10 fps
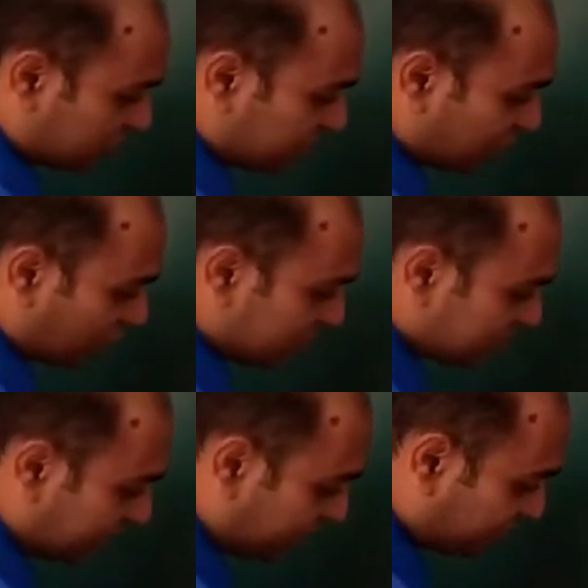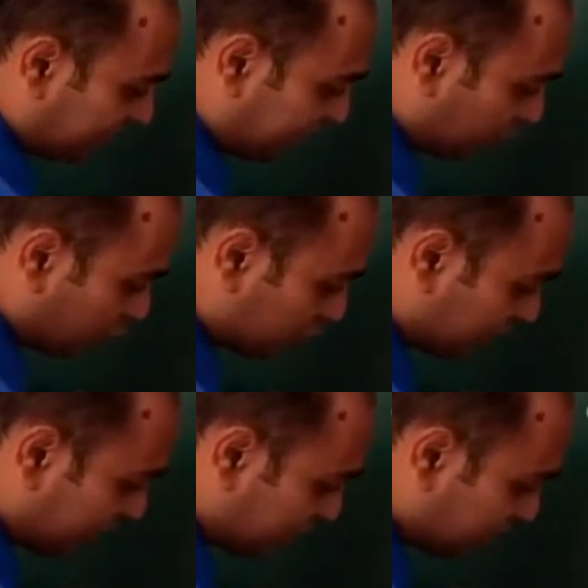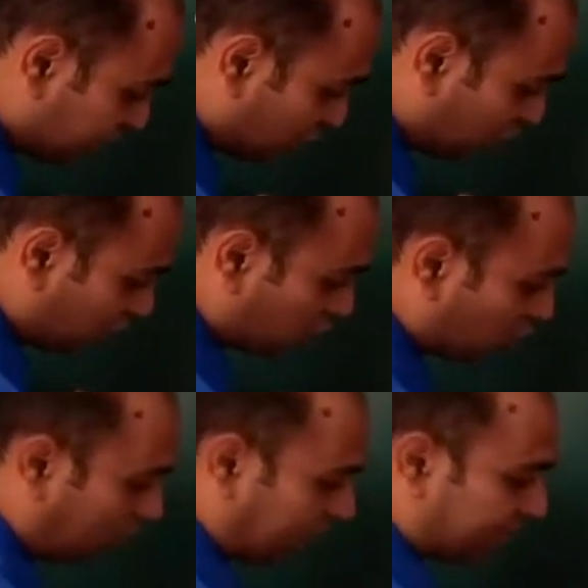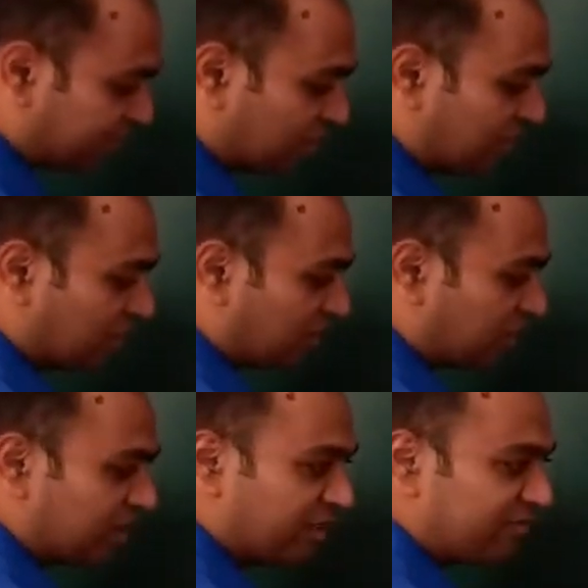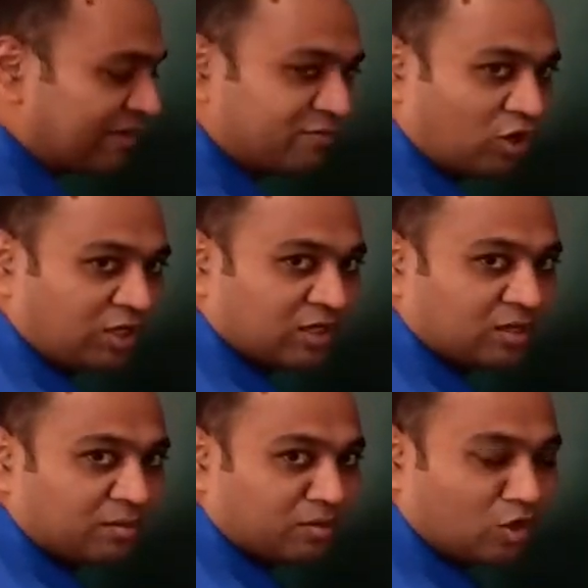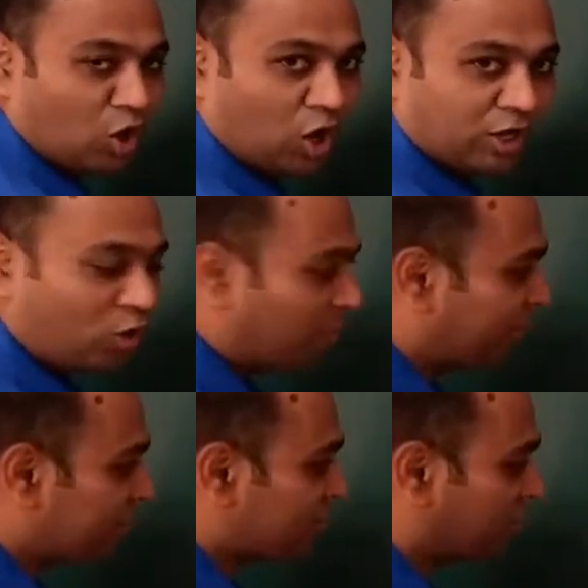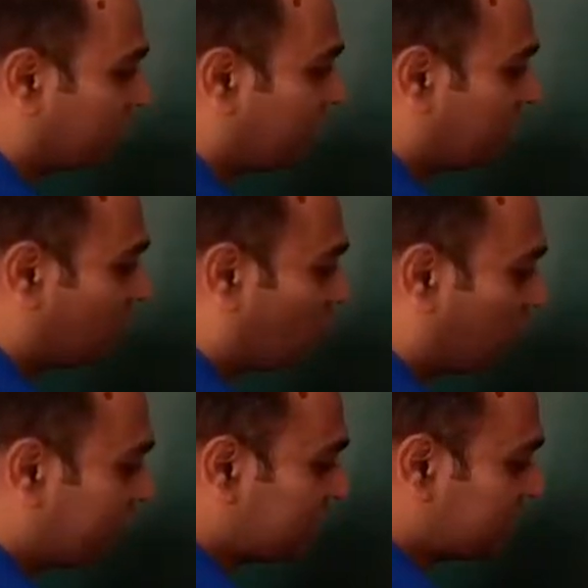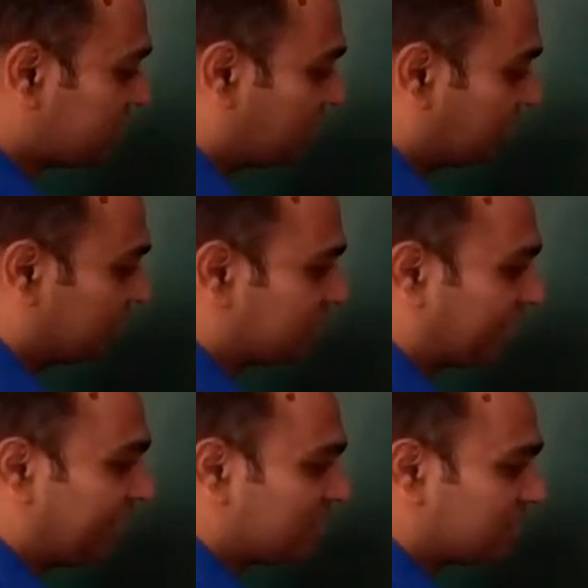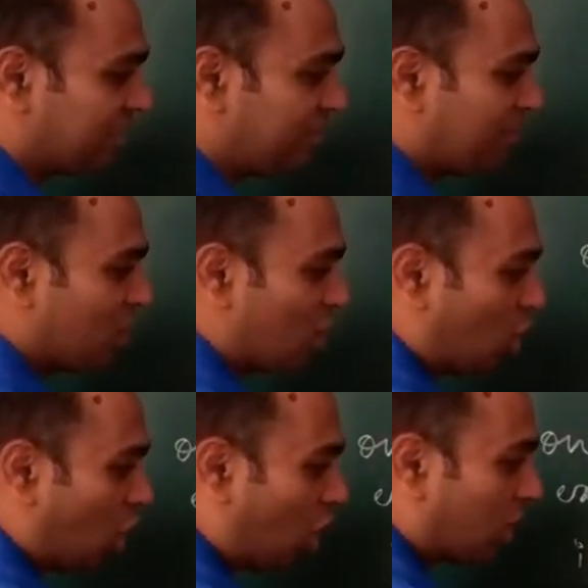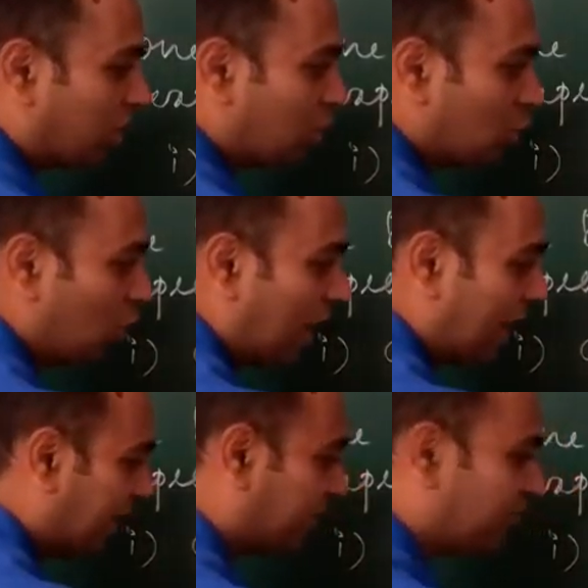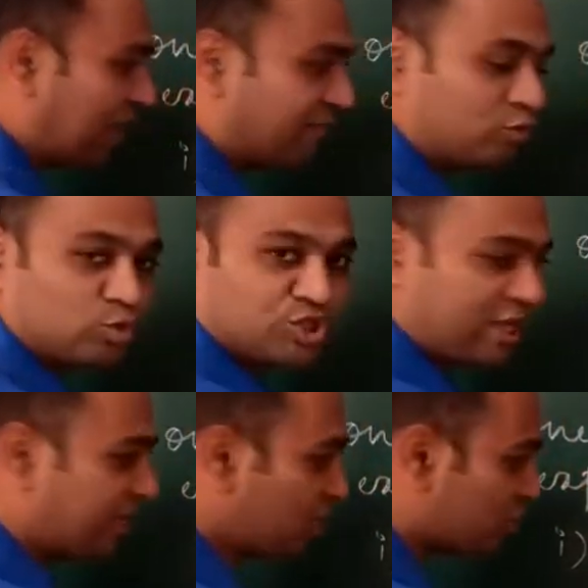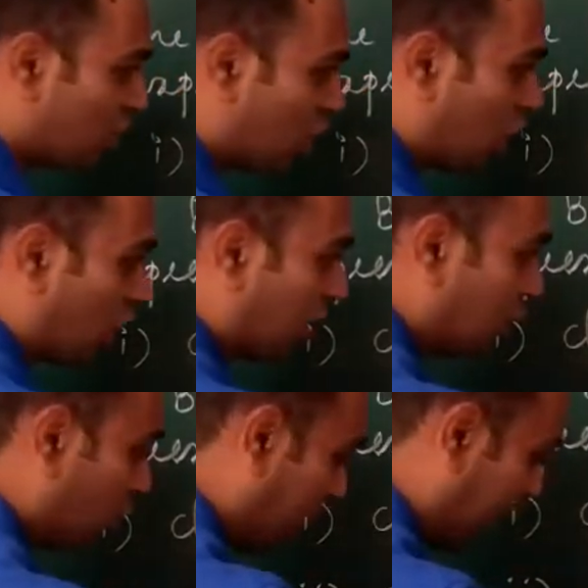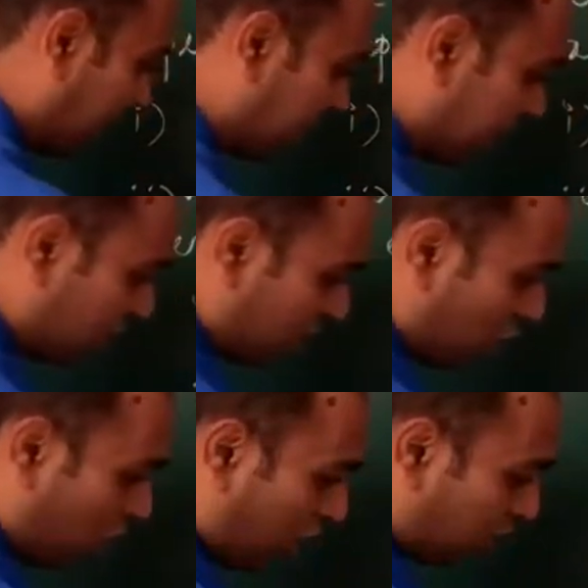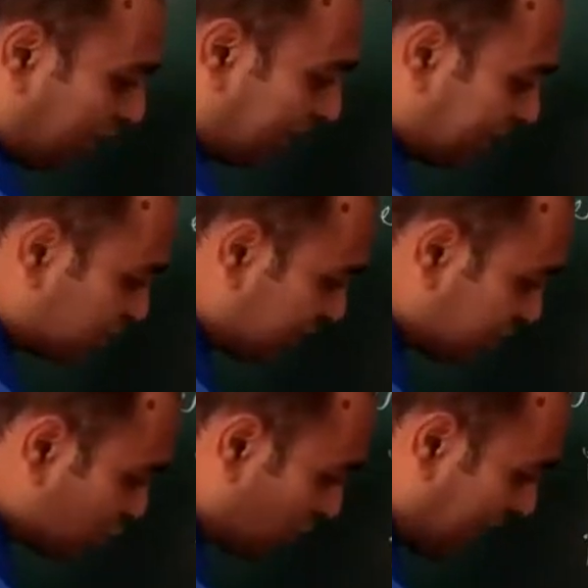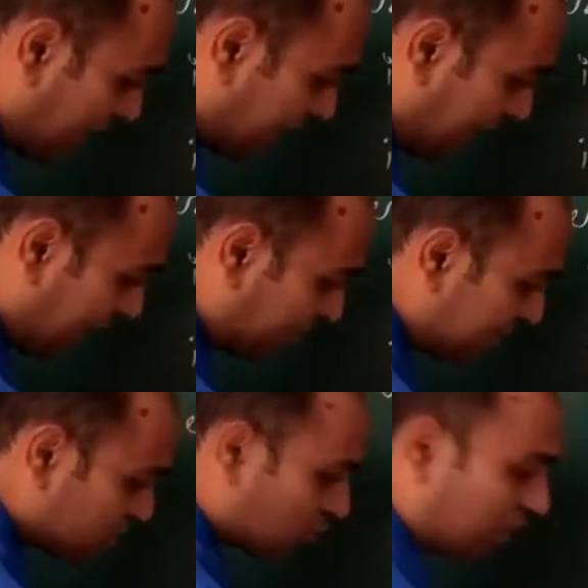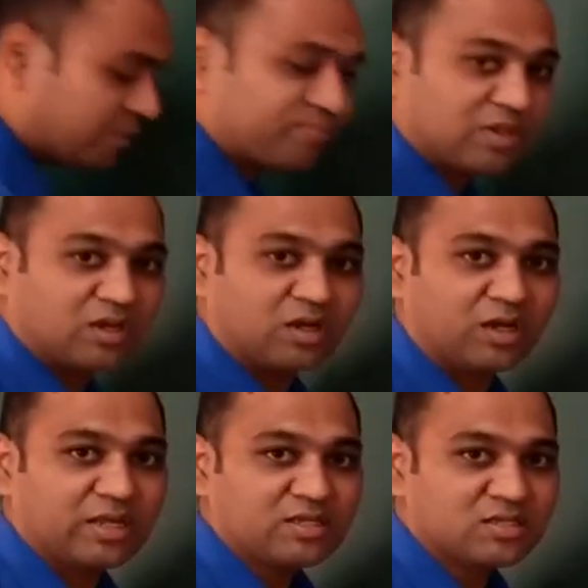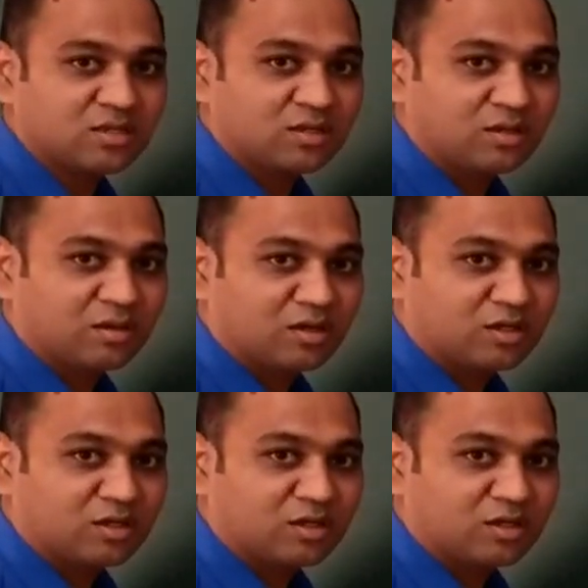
0 is there, we need to change it to 1. Here we have got OR operation. What is the second step? OR to AND. We have to change OR to AND. OR will get changed to AND. AND means what? It is